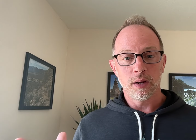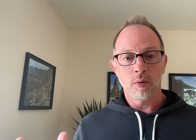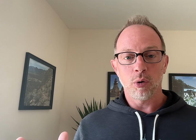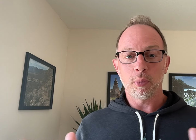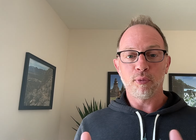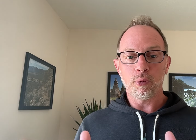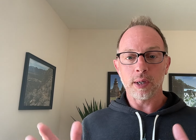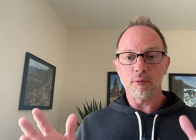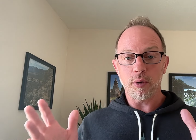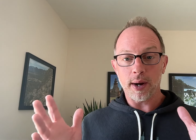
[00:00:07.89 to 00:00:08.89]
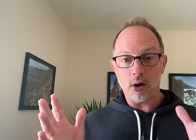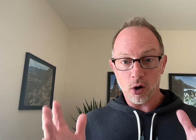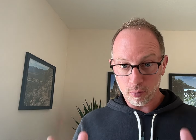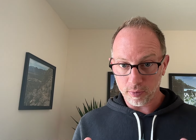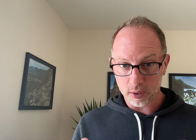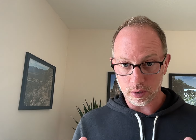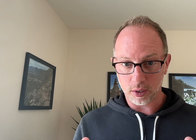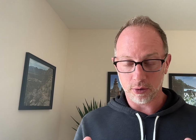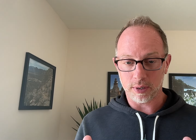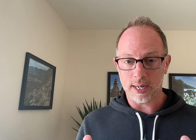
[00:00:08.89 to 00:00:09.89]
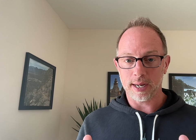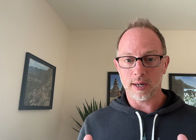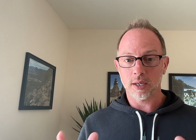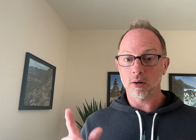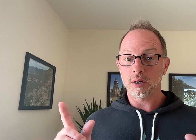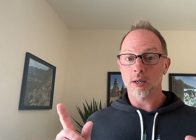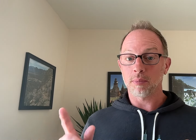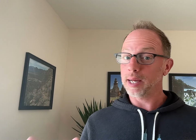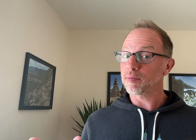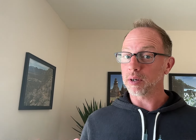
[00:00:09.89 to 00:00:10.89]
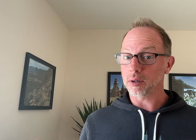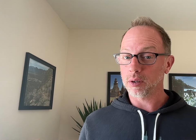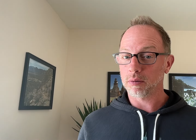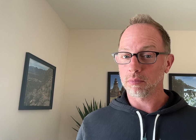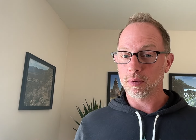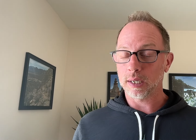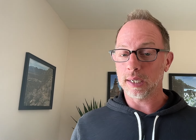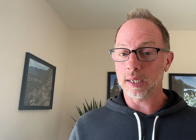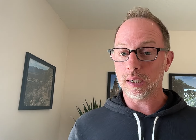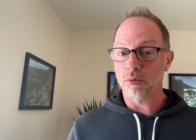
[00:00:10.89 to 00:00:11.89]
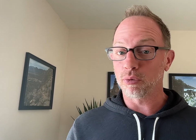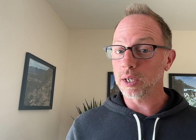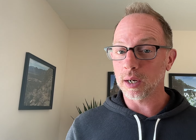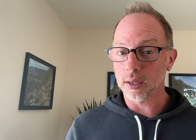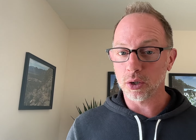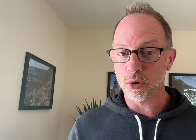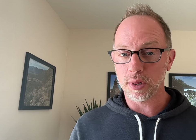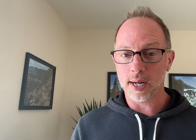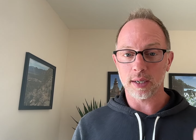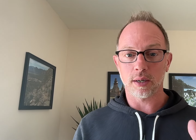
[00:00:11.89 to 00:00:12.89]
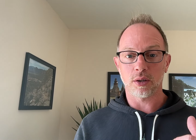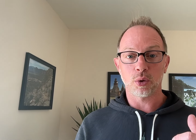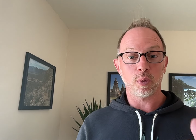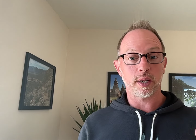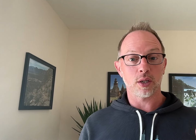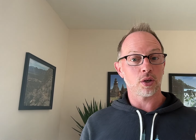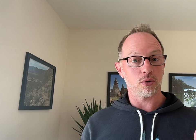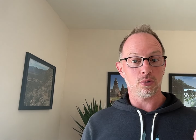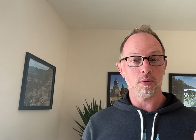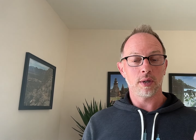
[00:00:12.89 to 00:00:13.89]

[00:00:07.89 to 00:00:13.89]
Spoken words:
Well, before we give you our obvious answer on that, let's look at some of the evidence. As recently as 2022,